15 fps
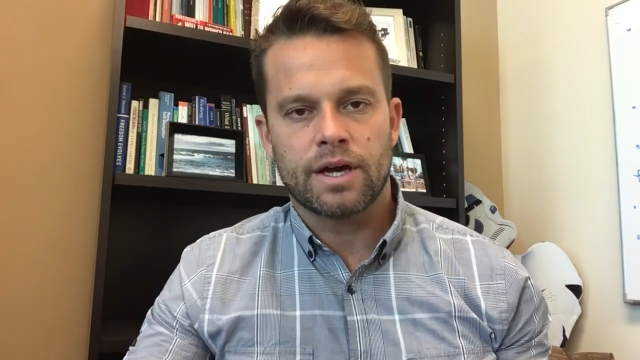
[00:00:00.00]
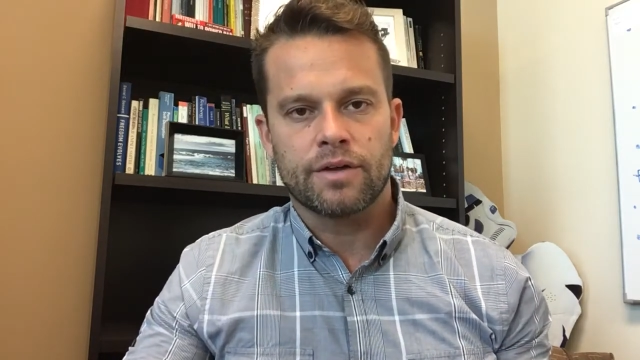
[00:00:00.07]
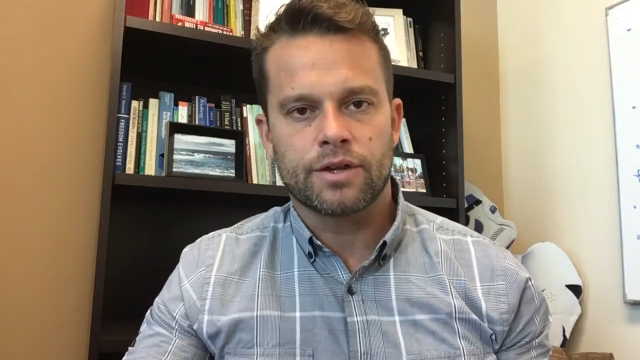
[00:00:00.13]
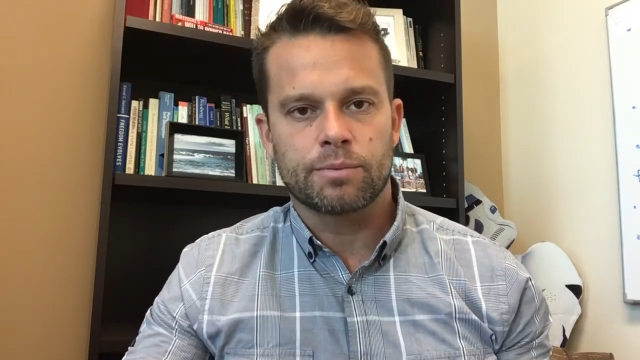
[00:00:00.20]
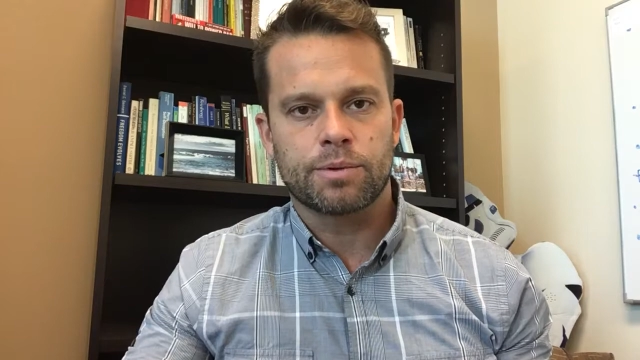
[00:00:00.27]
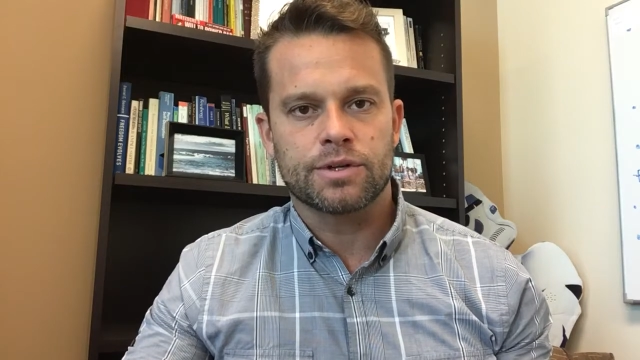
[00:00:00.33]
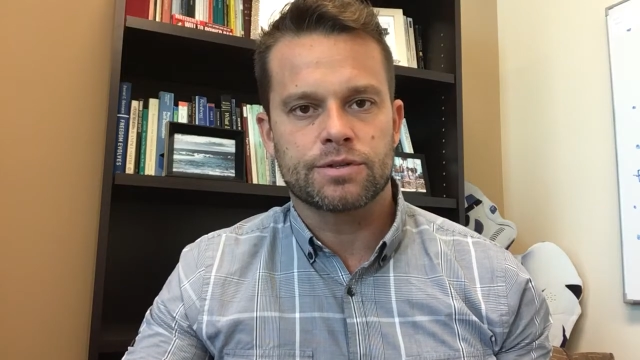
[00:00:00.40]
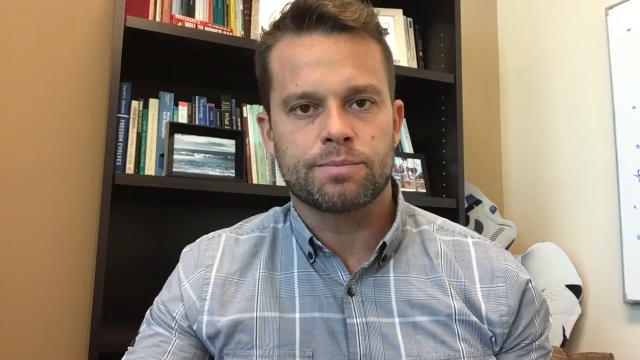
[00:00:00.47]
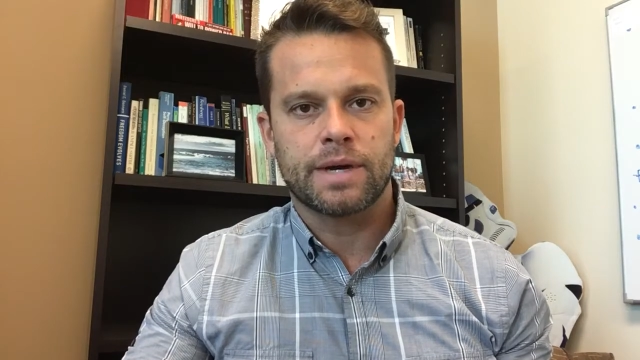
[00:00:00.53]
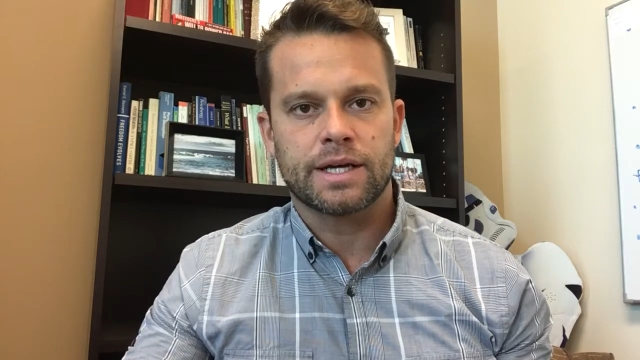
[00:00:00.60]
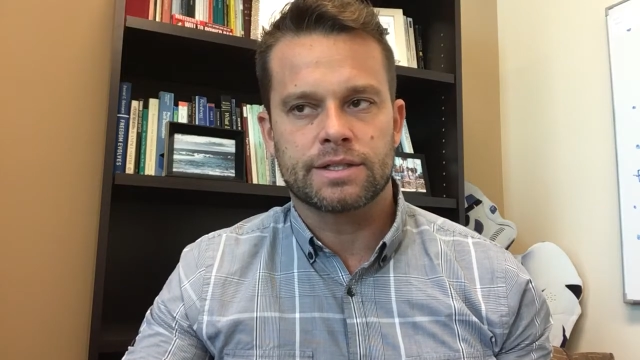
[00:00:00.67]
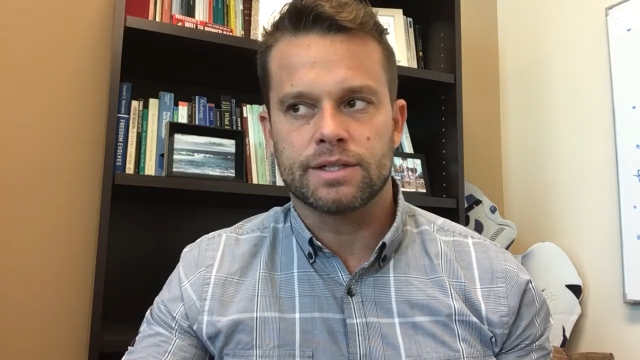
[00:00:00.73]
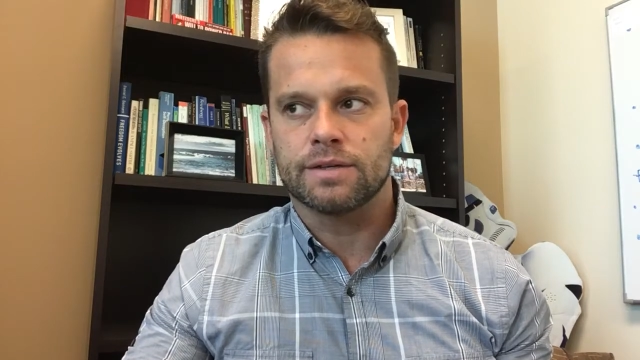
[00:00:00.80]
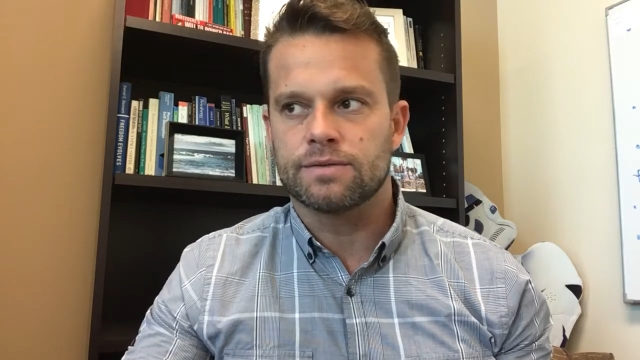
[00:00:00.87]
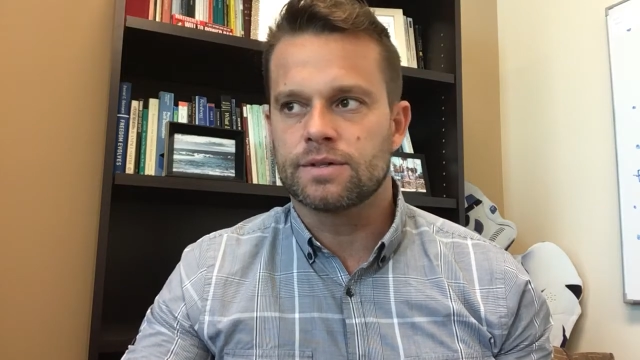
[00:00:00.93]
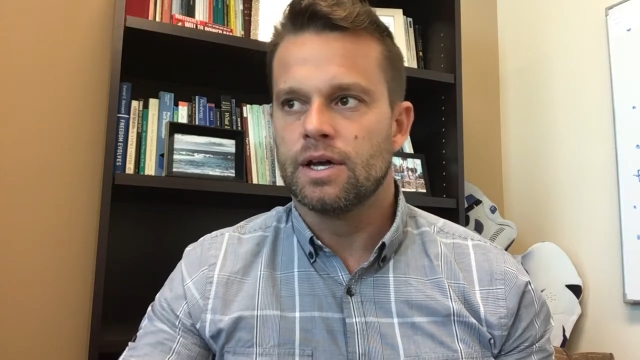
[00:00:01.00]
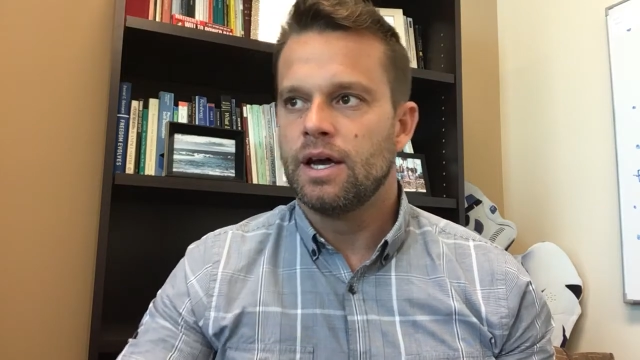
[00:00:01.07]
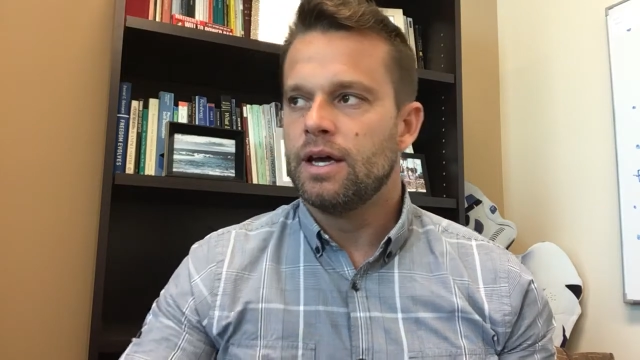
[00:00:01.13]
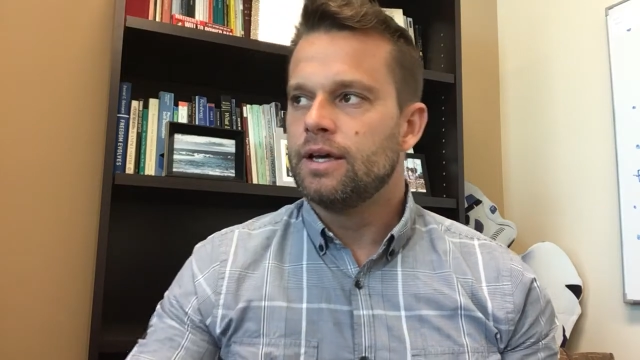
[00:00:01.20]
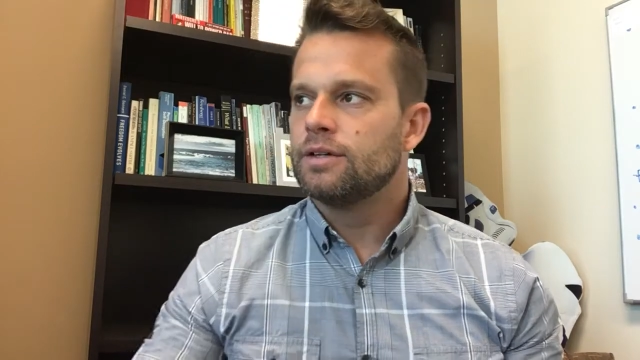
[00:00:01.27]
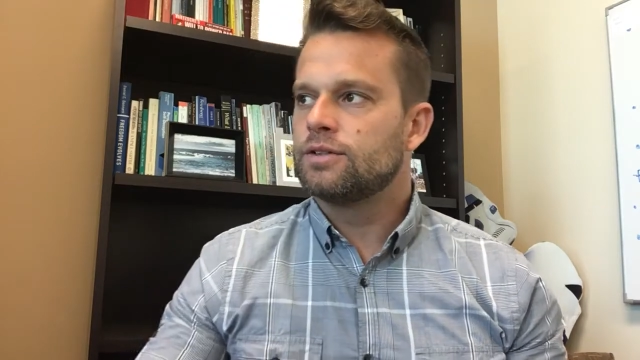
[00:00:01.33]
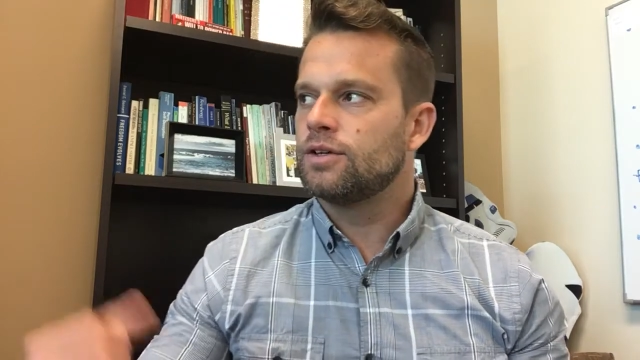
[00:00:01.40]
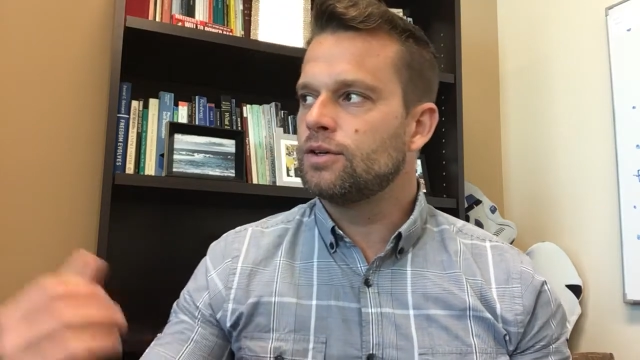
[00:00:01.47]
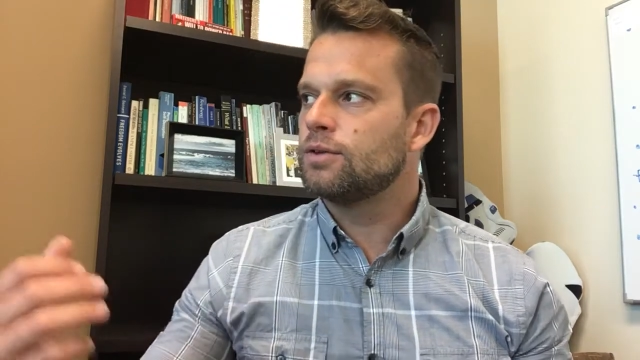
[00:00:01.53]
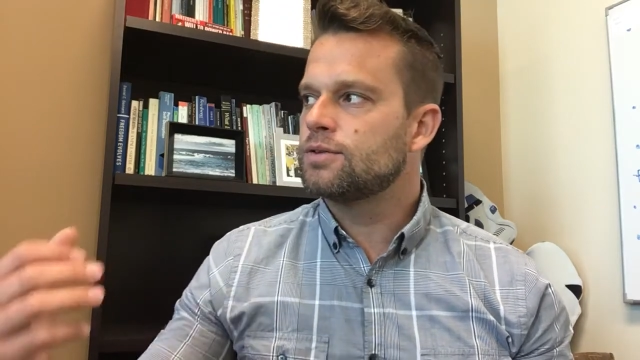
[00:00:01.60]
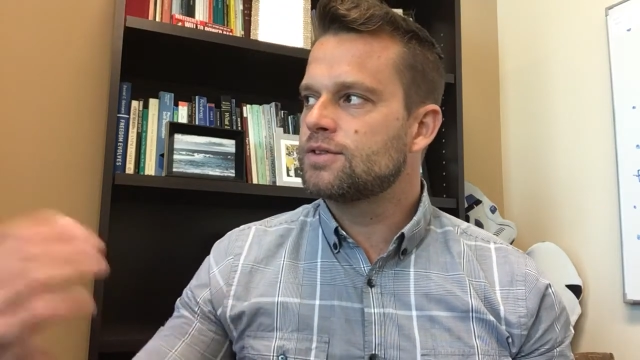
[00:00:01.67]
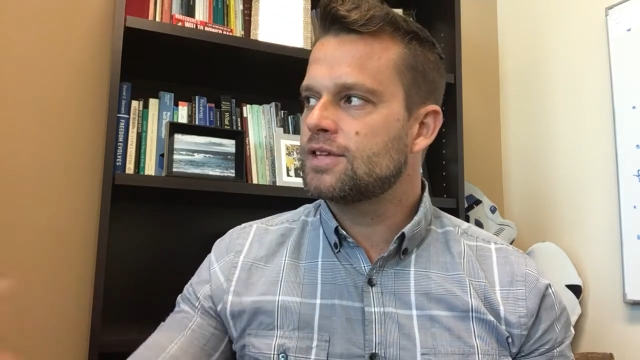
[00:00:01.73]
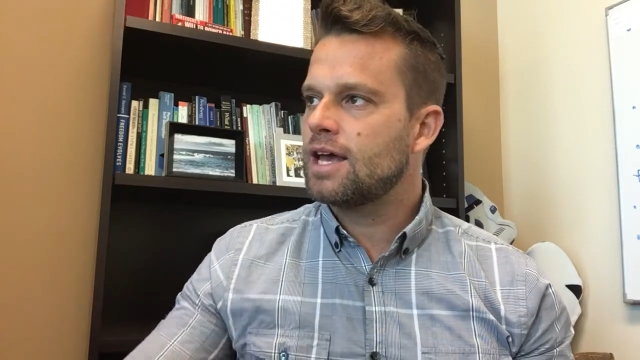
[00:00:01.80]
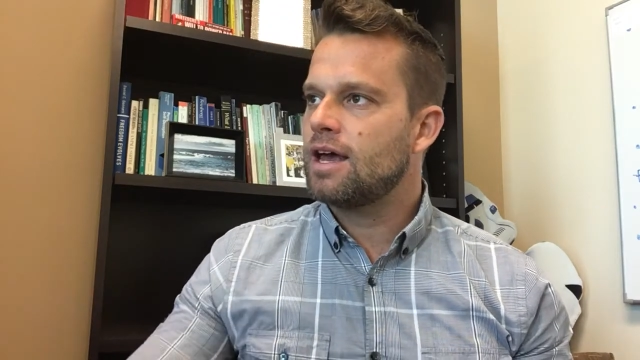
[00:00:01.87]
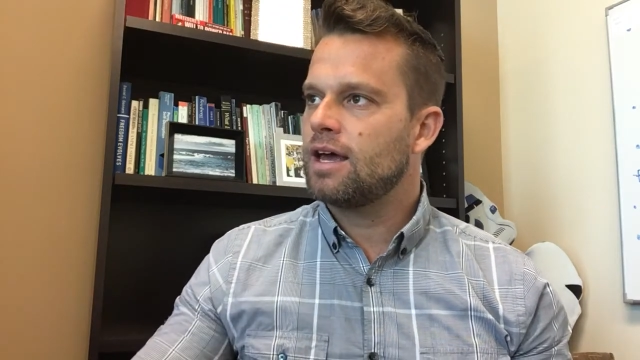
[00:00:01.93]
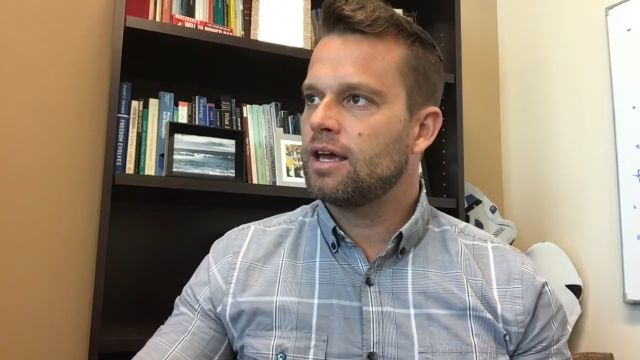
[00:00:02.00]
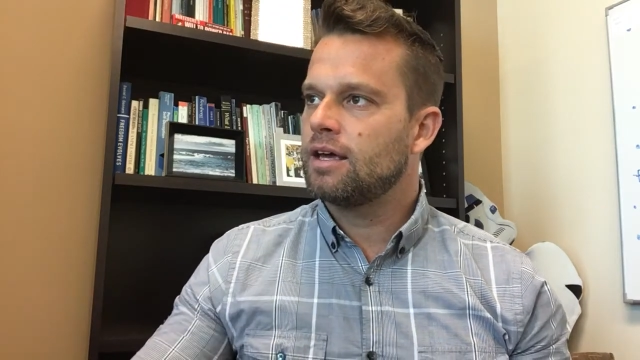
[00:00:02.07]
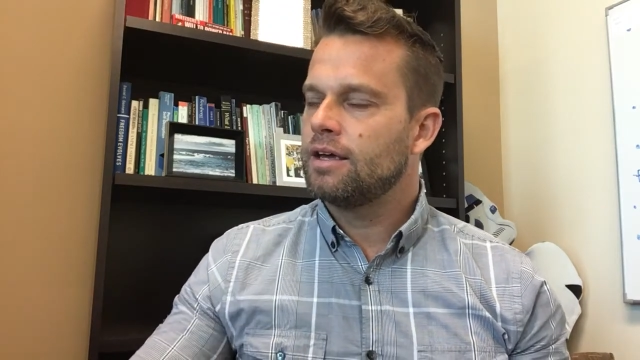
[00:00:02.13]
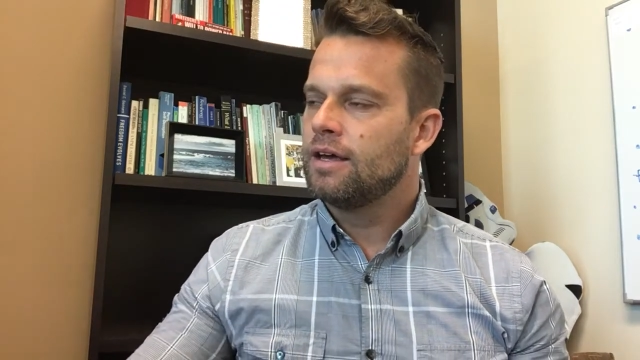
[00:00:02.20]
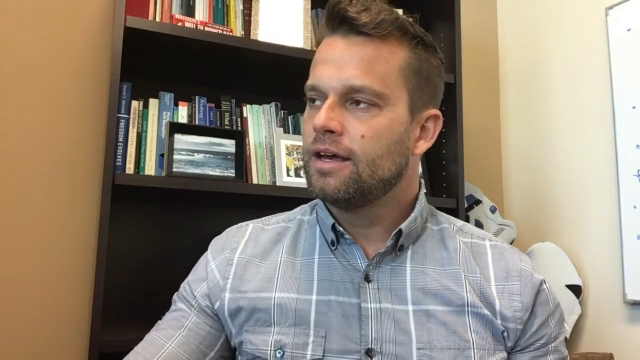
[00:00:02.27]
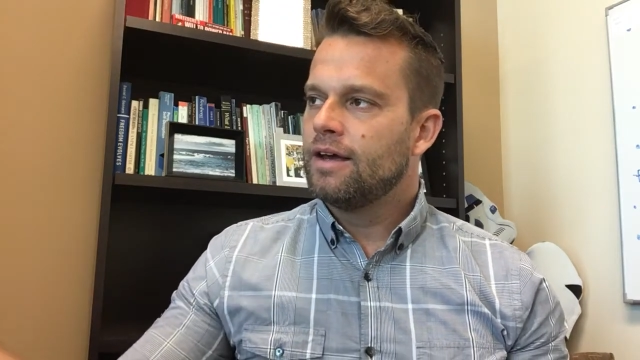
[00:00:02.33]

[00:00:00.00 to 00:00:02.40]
other perspectives, to say,